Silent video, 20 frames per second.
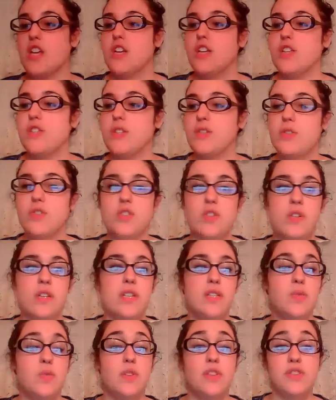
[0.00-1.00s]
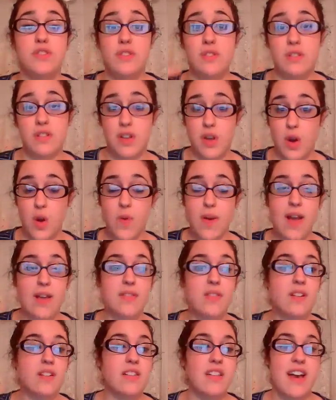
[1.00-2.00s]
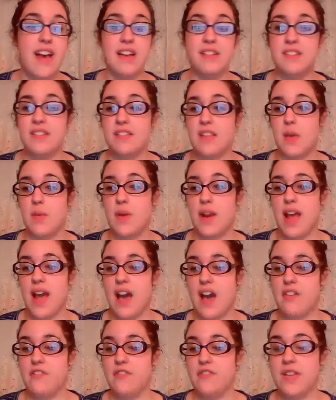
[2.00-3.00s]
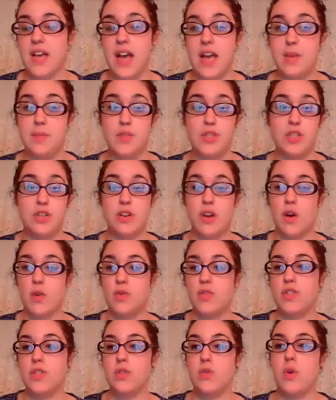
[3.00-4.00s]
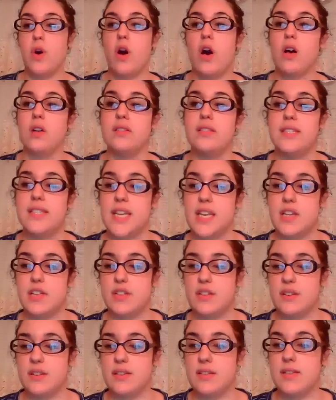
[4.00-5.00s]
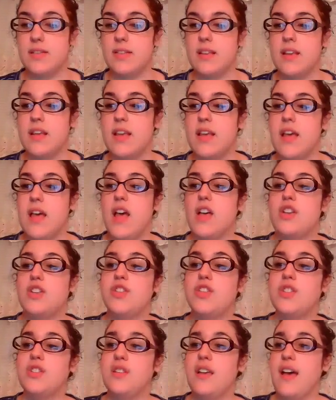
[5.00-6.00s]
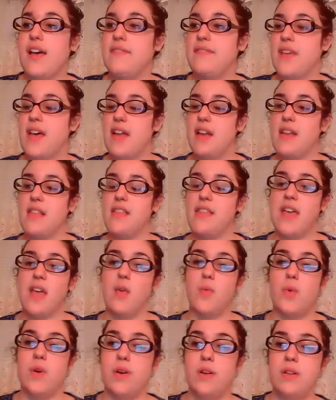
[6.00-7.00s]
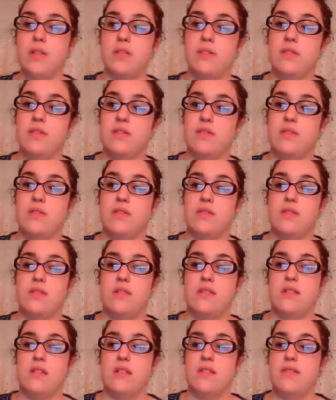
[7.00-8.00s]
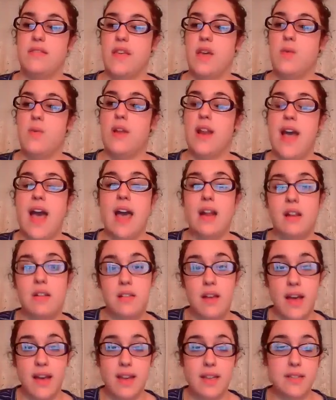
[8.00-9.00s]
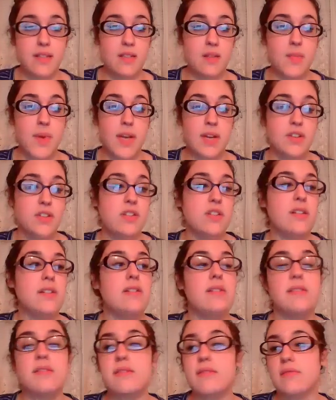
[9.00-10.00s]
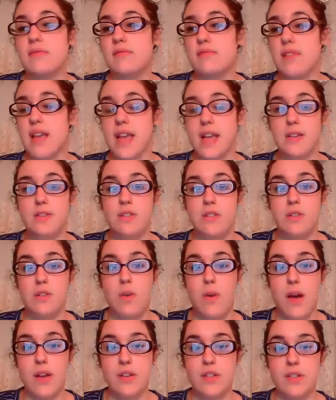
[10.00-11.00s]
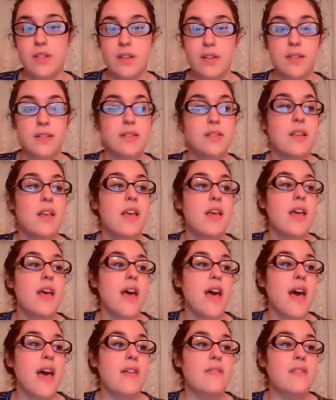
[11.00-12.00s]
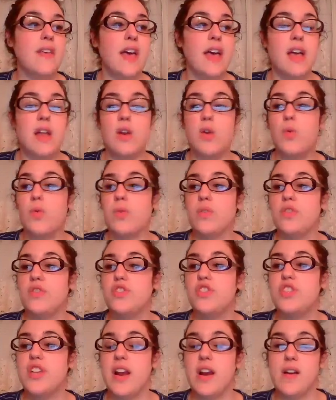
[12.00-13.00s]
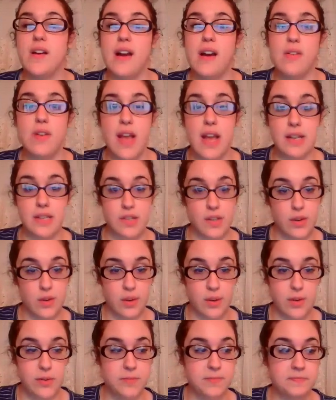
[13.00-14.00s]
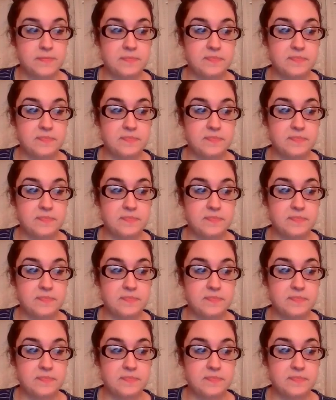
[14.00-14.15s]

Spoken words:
So students would go around the class and they would have time to go to all stations, and then they would analyze the pictures, answer the questions, and then share out as a group.